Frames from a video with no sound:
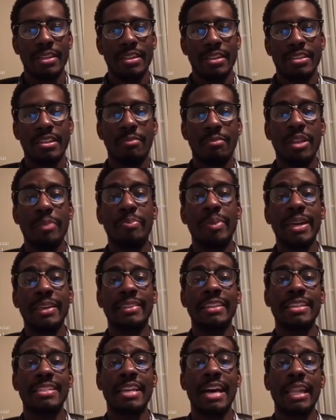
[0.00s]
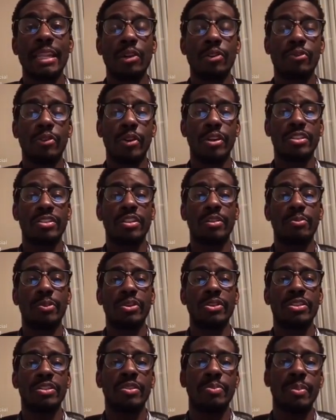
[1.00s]
Some of the big things I look for as an
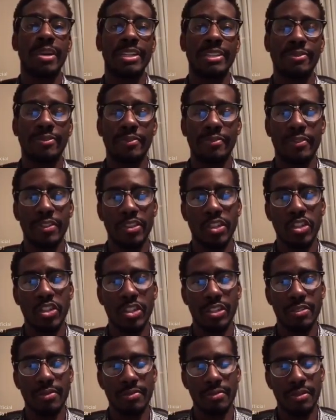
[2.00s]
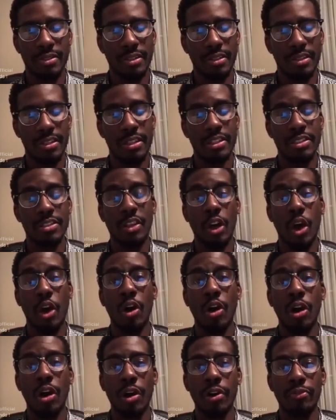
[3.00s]
emergency medicine physician is
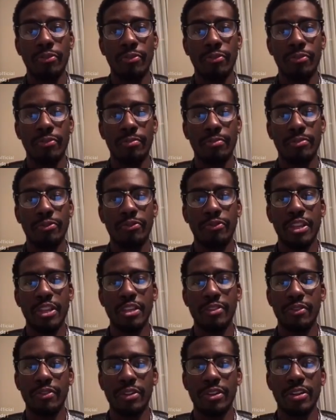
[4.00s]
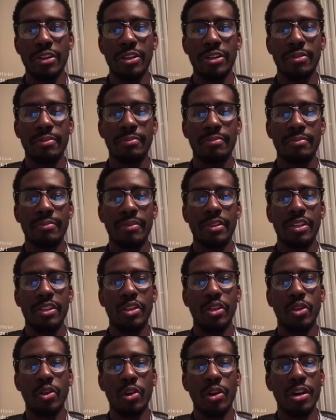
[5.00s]
cough, fever,
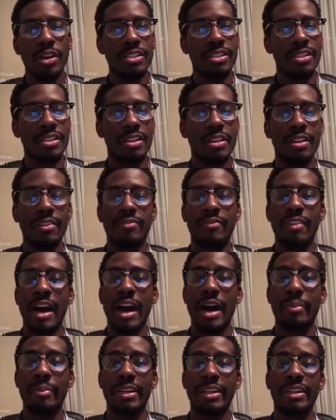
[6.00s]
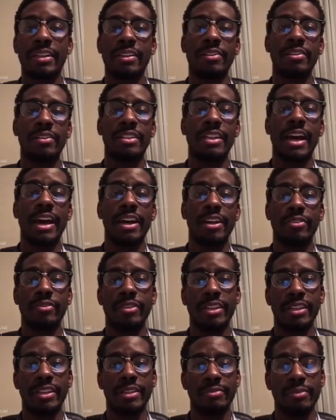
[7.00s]
nausea, vomiting, or
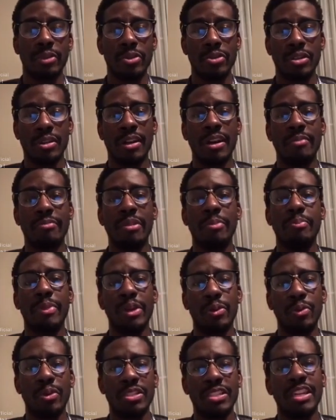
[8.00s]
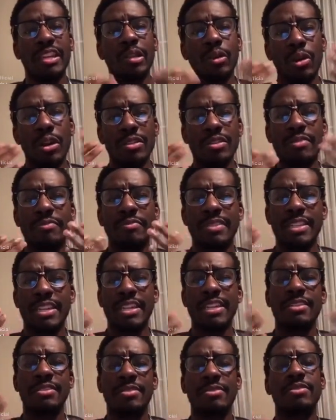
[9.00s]
diarrhea. Those are kind of the big ones, and loss of
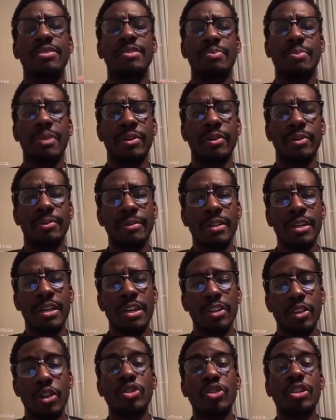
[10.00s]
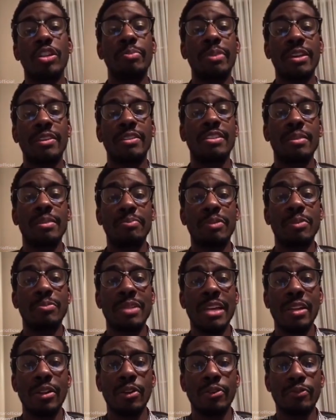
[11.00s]
taste or smell. Those are the big symptoms
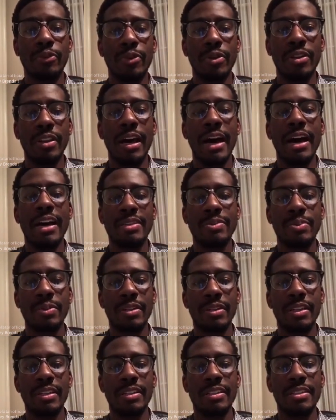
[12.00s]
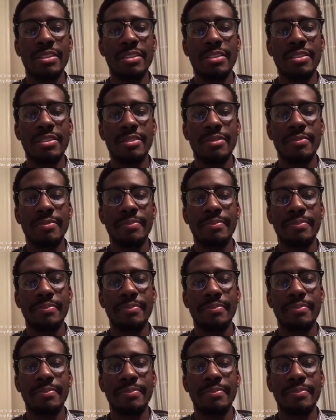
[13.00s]
I look for in the hospital, at least.